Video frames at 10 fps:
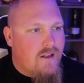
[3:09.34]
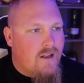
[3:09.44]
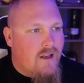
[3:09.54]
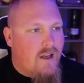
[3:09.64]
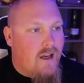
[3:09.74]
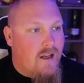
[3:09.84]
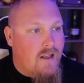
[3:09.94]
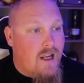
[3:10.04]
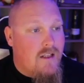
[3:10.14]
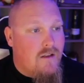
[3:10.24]
uh,
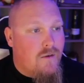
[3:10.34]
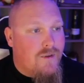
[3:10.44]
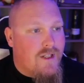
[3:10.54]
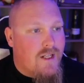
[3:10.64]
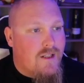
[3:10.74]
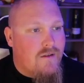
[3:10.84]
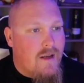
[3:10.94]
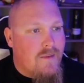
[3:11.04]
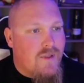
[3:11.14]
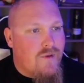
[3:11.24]
and New York City, to
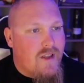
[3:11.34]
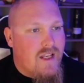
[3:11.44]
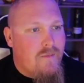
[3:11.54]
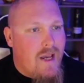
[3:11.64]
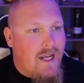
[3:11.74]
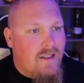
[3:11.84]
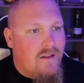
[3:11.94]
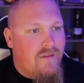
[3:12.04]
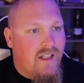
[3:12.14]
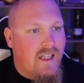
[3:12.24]
demonstrate the impact
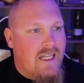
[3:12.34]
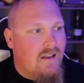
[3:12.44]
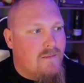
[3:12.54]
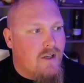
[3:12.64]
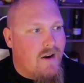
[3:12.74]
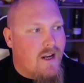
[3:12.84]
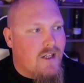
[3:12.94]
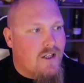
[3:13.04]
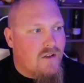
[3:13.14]
of illegal immigration on